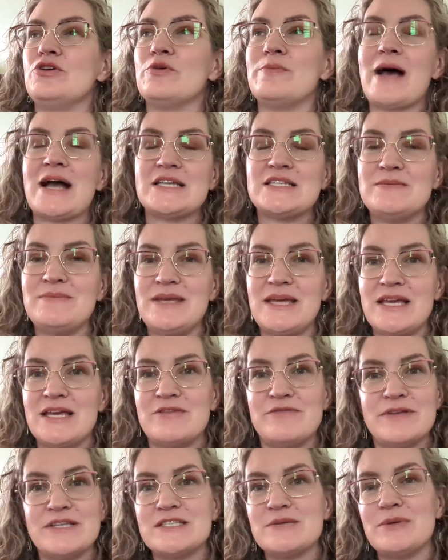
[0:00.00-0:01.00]
go back to being
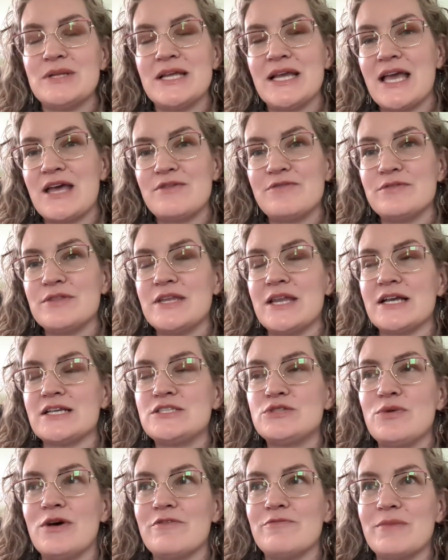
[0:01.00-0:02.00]
invisible again for the next
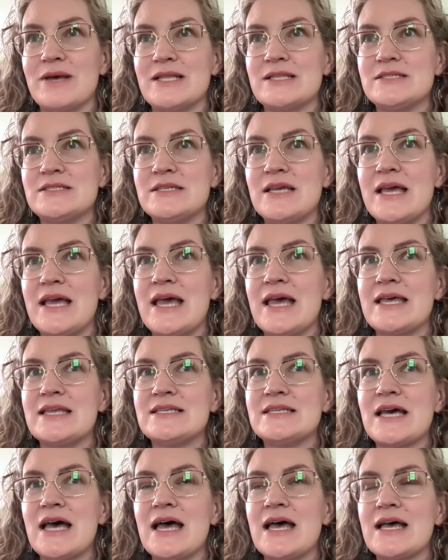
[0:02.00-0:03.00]
12 months
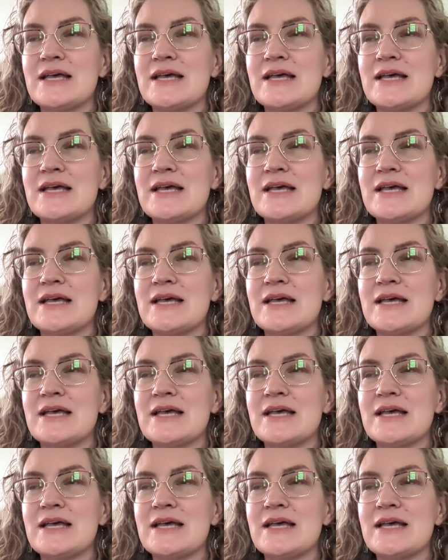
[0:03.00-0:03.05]
and uh,